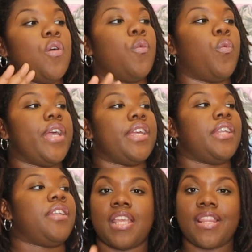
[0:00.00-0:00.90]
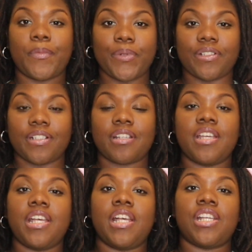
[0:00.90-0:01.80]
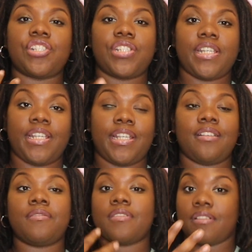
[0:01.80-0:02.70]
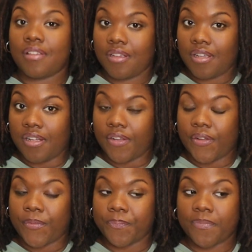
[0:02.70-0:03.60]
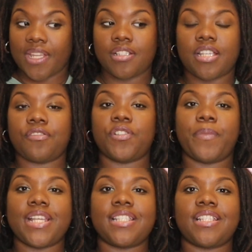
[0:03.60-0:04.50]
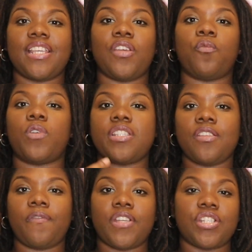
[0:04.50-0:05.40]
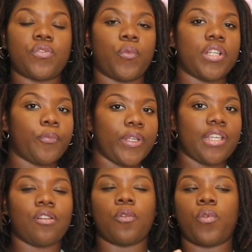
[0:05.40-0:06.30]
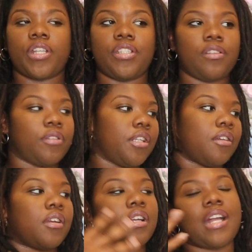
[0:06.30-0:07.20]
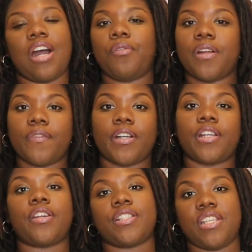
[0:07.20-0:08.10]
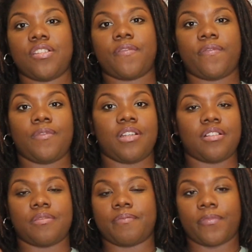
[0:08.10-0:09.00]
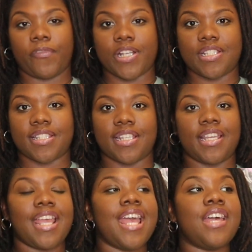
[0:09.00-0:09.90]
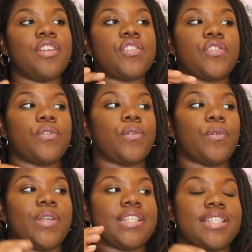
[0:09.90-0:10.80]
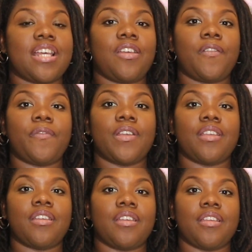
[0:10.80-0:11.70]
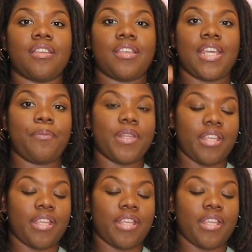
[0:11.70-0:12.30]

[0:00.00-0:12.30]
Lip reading: When in the book, she tells you basically once you finish 1 week or one unit or however your teacher phrases it, to instead of keeping